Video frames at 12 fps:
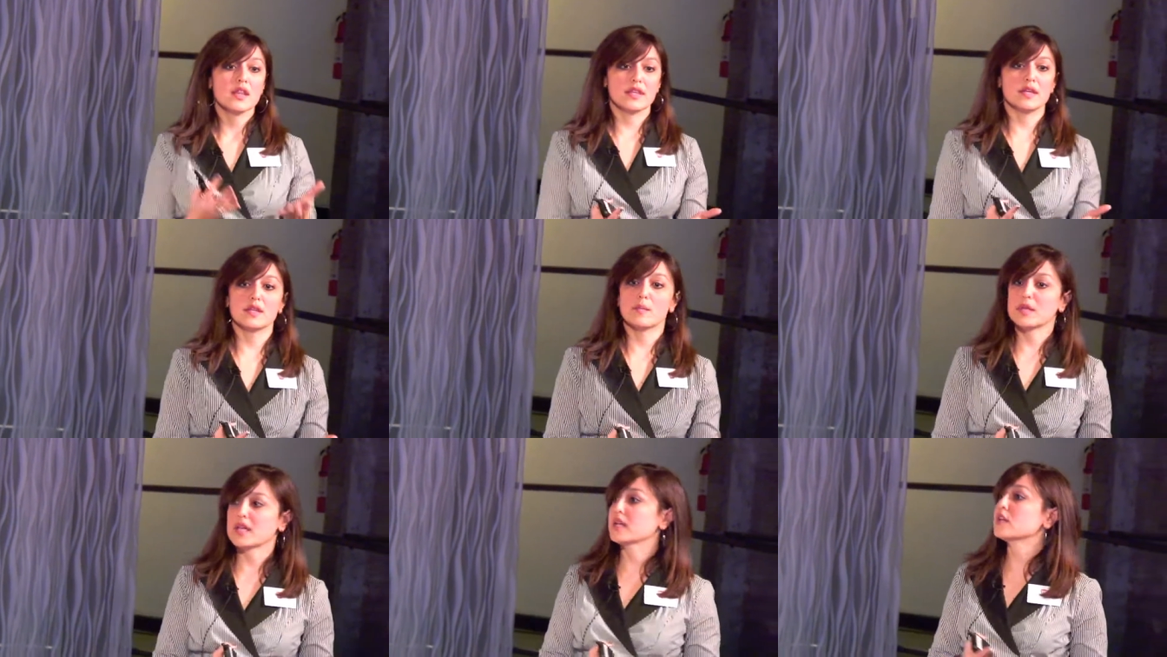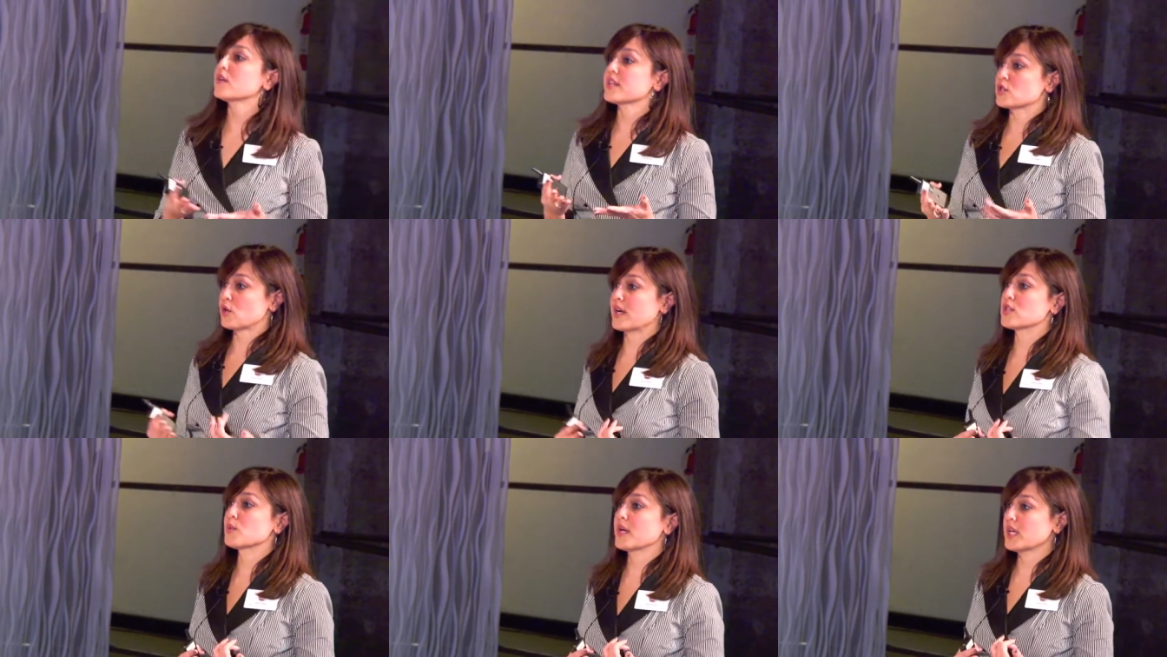the, the millennial that's
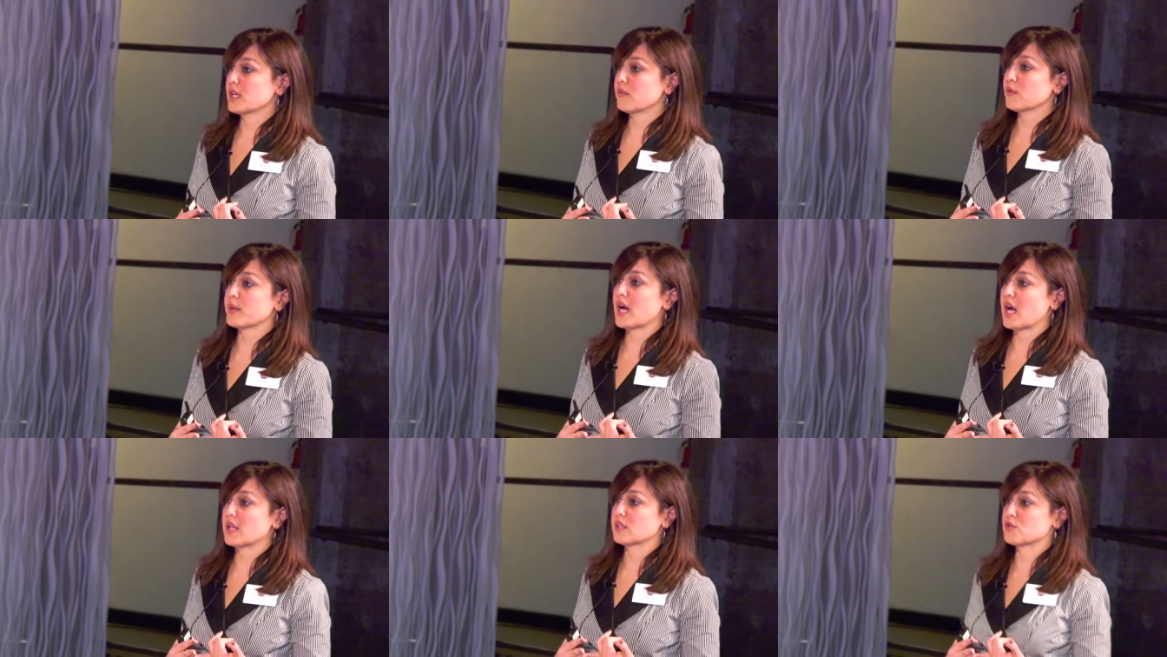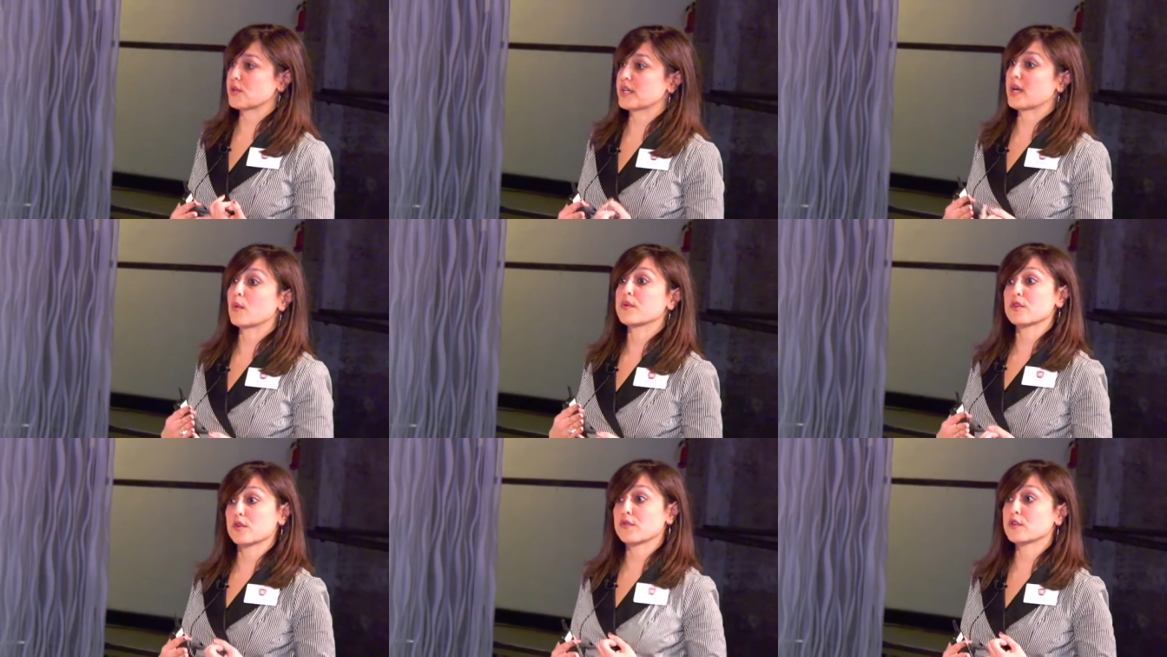graduating from college right now with
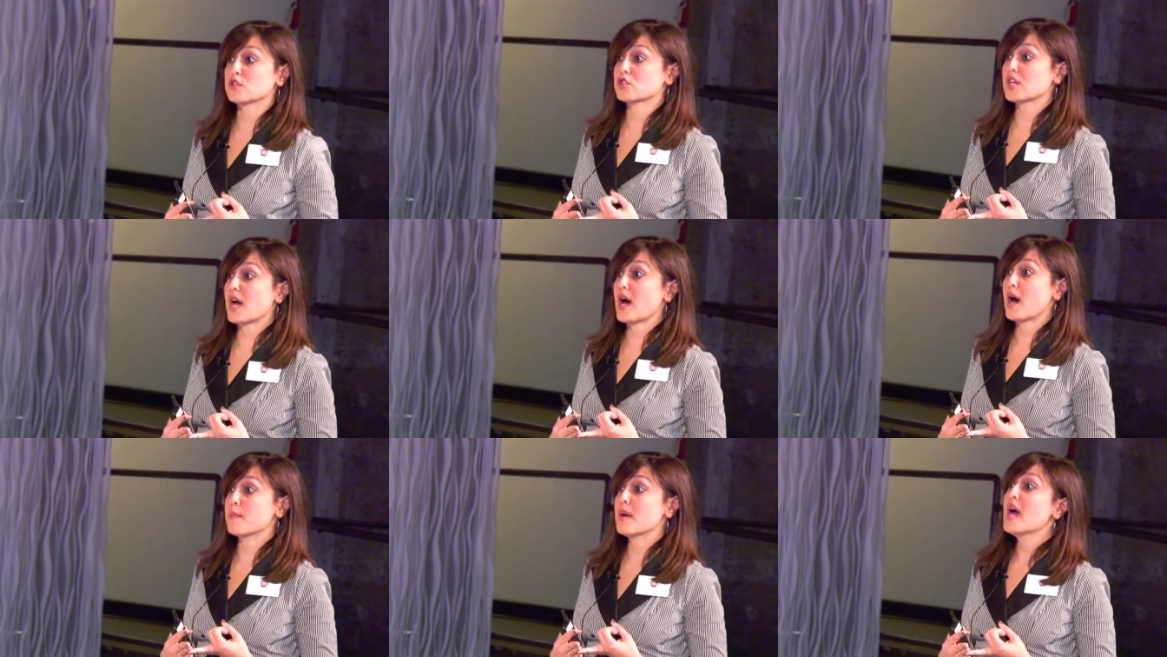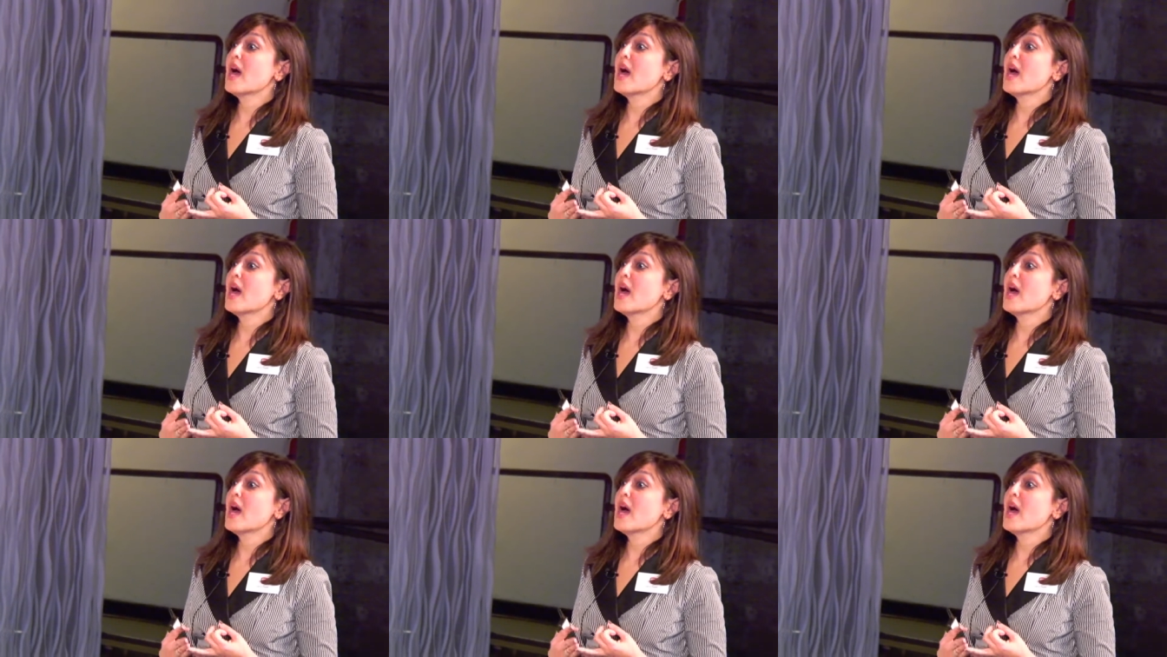their first job,